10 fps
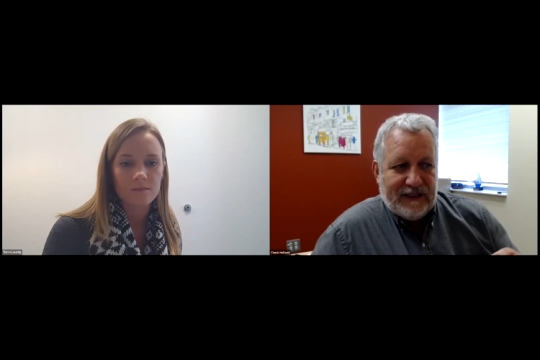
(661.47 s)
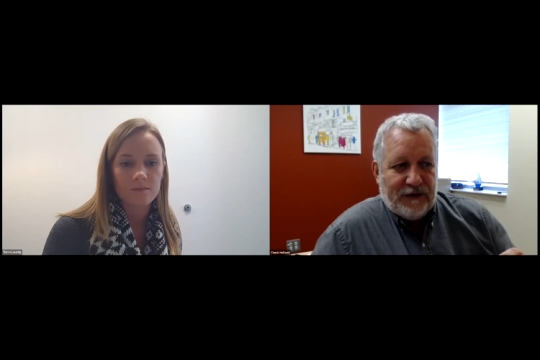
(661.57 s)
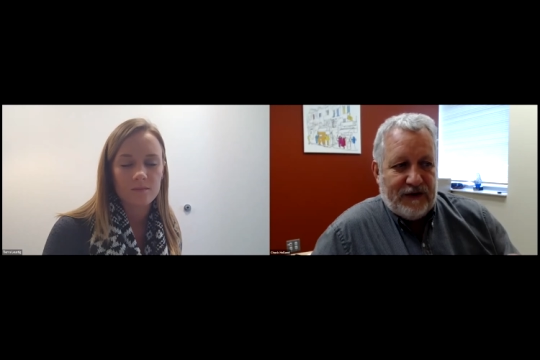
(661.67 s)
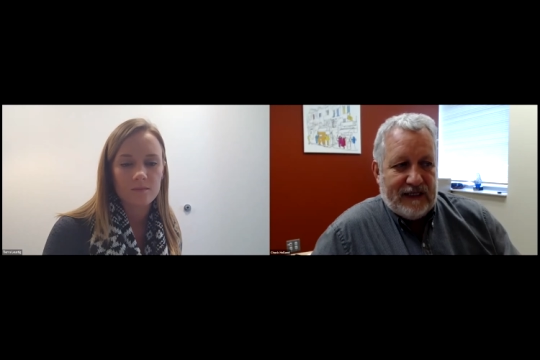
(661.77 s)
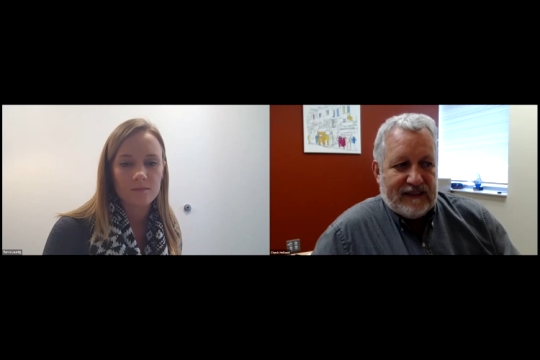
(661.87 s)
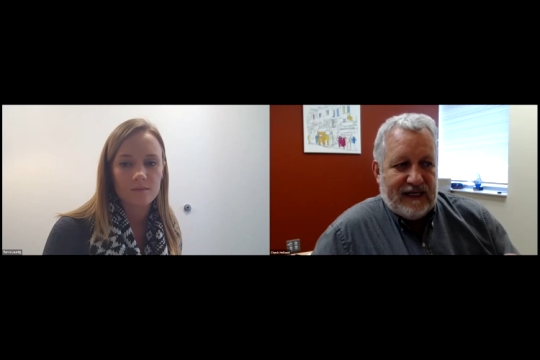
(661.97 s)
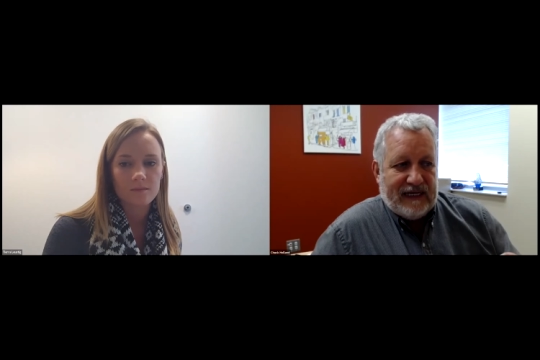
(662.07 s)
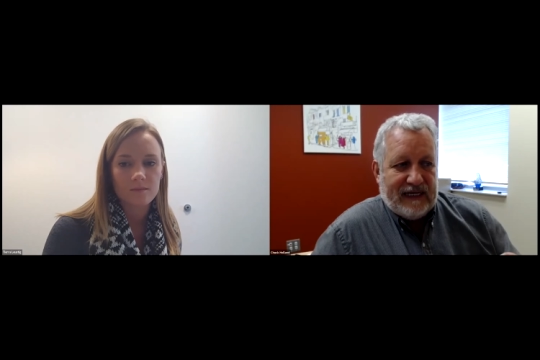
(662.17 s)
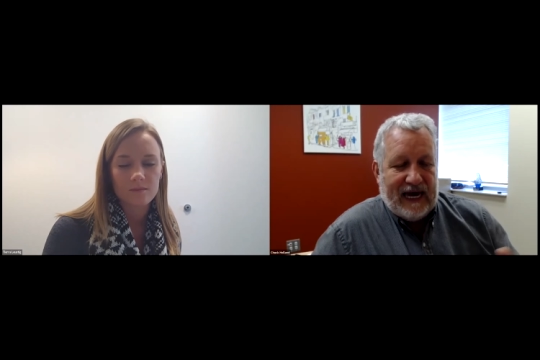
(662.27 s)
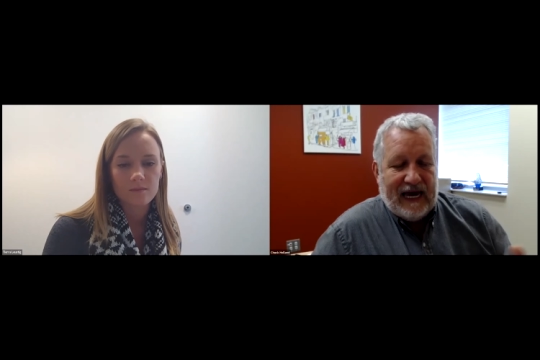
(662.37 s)
Speaker 1: little things
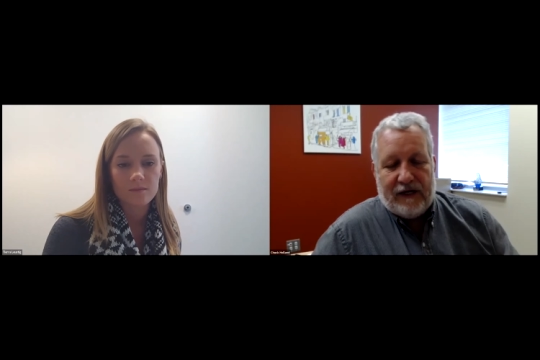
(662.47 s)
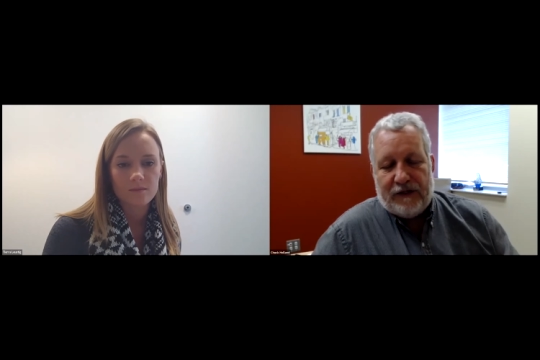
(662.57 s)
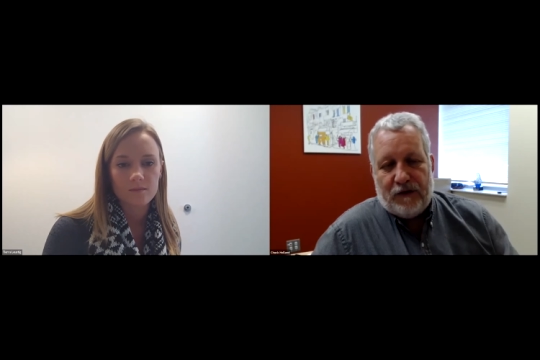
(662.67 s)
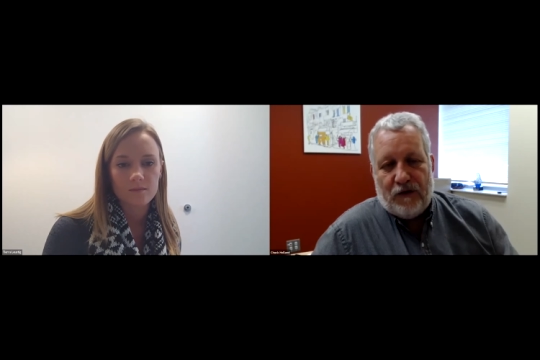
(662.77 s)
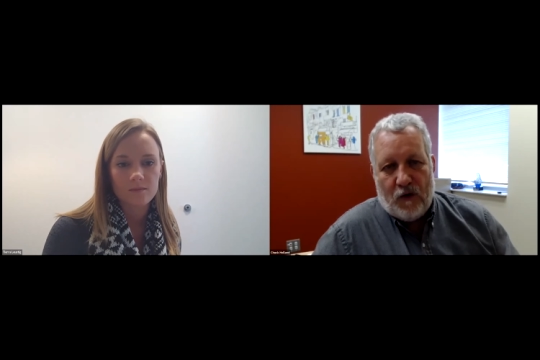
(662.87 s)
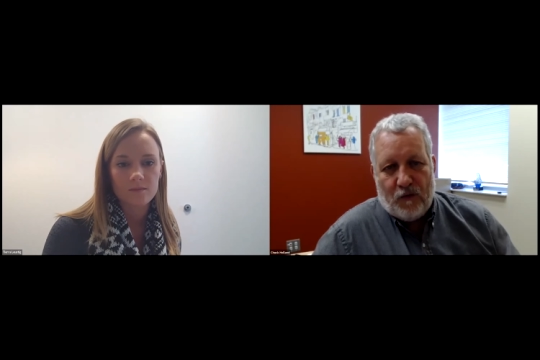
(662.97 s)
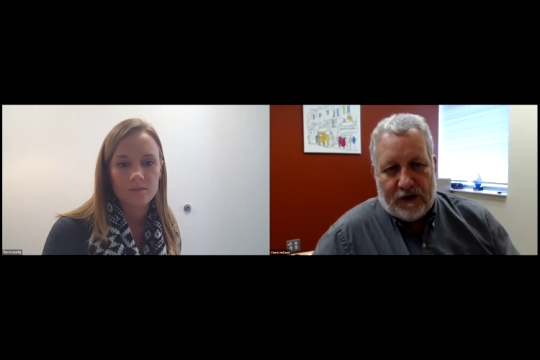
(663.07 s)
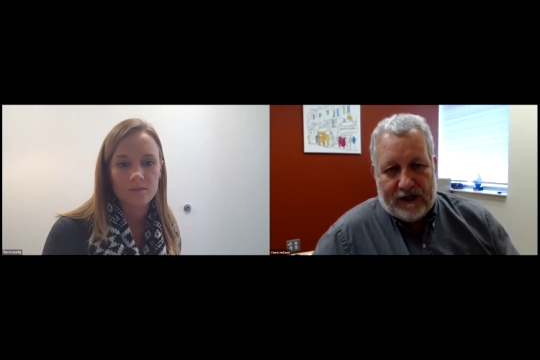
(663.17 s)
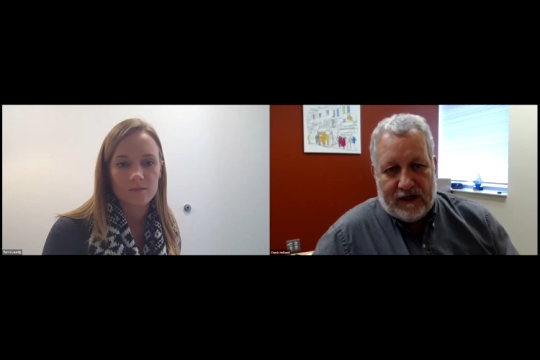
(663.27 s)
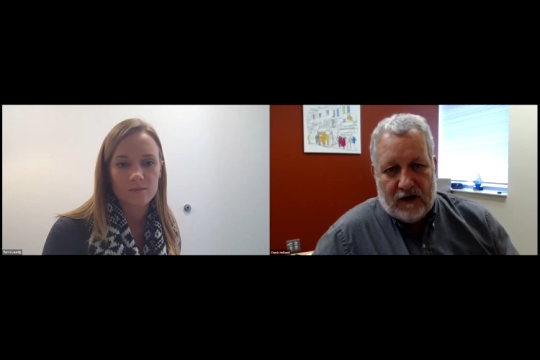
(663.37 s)
like how to do
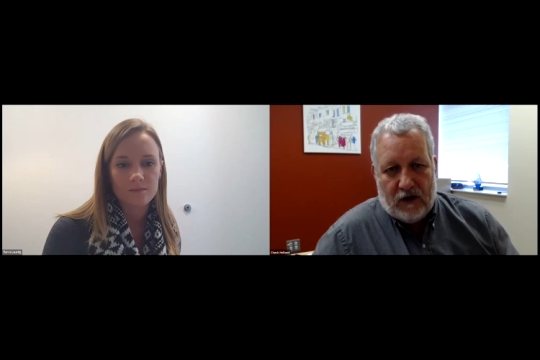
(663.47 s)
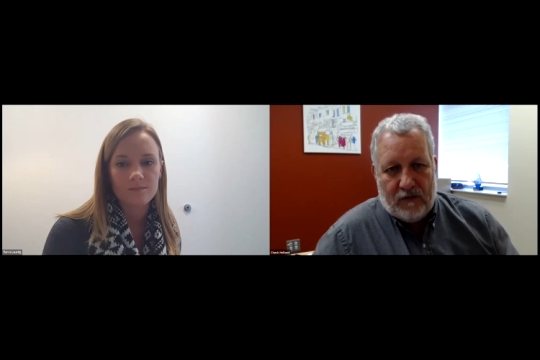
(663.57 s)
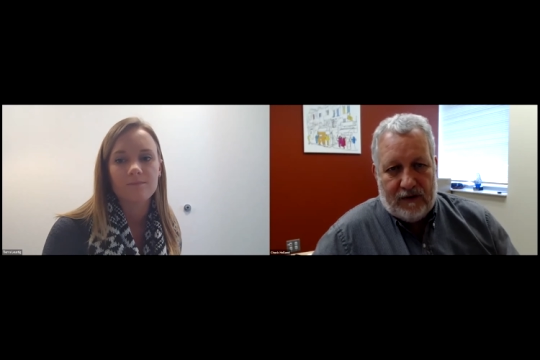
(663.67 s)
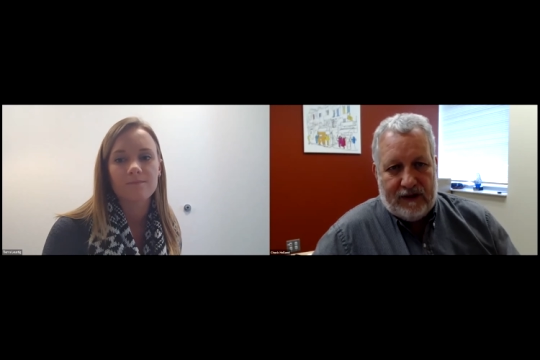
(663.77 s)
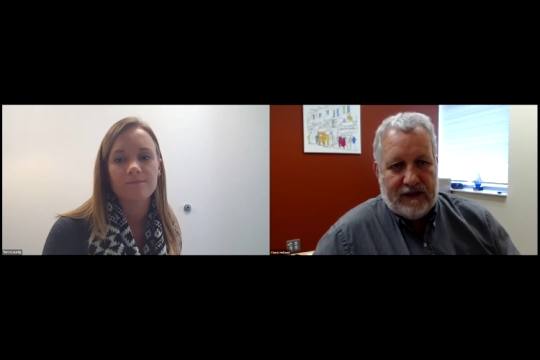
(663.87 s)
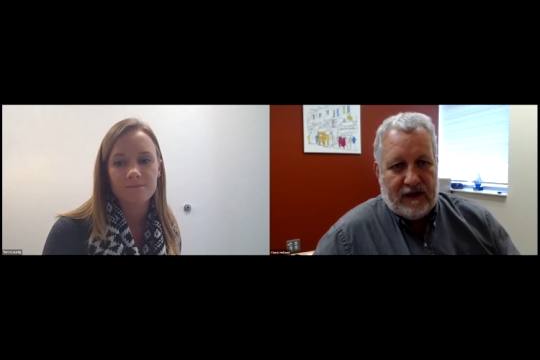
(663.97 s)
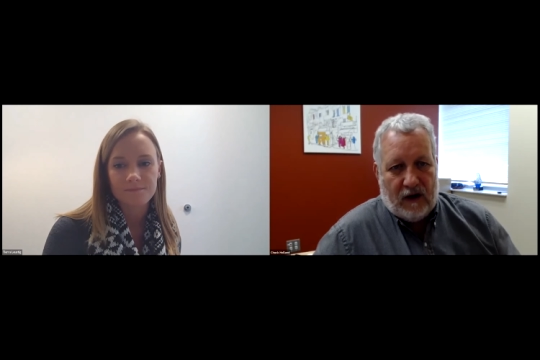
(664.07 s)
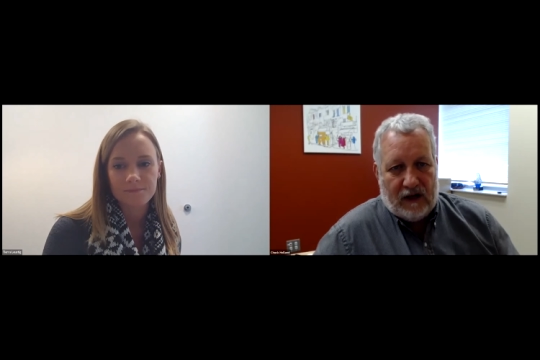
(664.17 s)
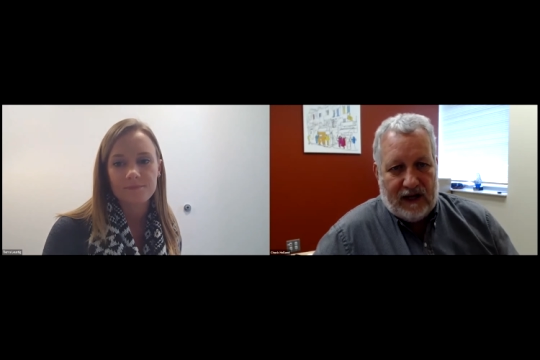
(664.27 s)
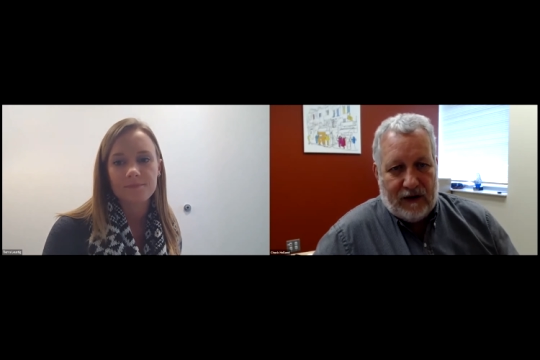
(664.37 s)
homework at home in an
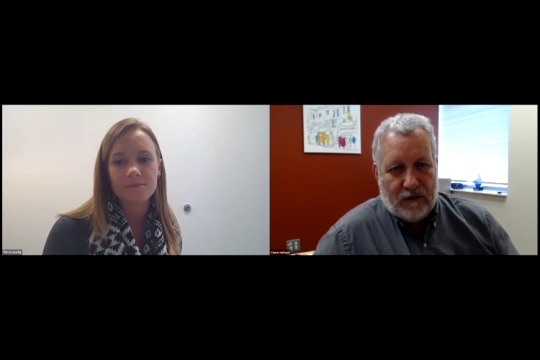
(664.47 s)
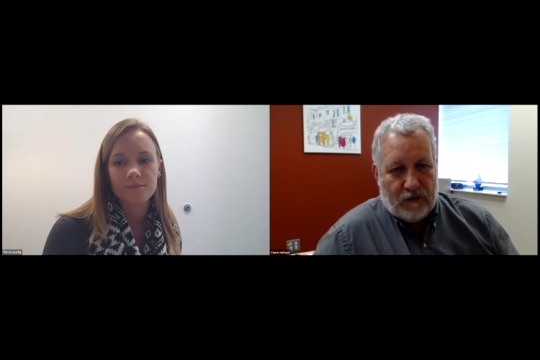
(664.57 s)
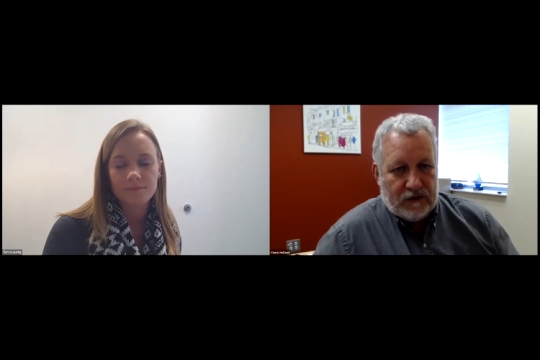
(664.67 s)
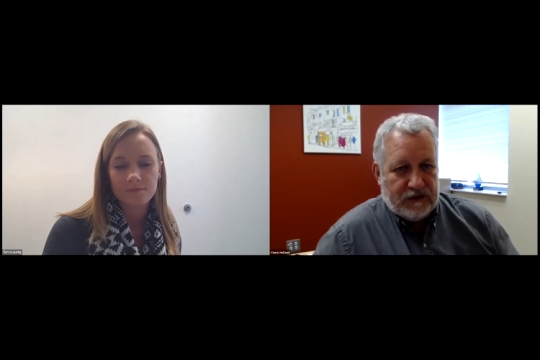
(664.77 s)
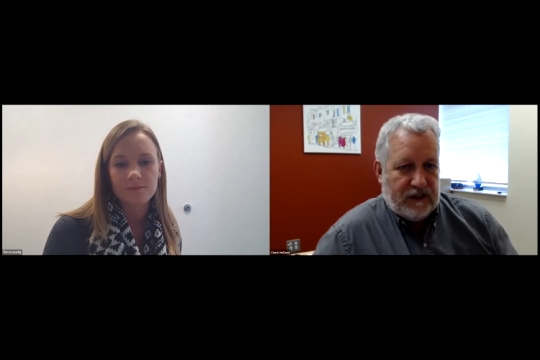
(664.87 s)
online world.